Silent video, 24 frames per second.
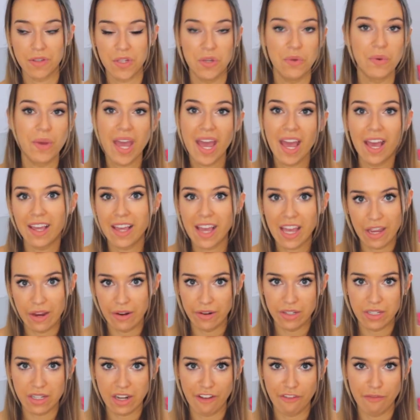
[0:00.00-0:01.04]
you can't get
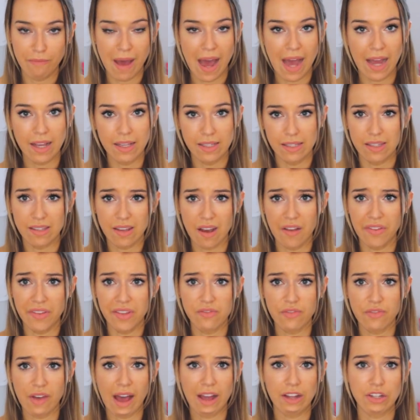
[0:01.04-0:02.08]
your stuff back because it's on
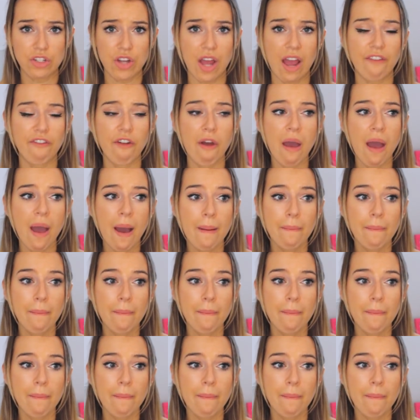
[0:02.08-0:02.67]
this flash drive.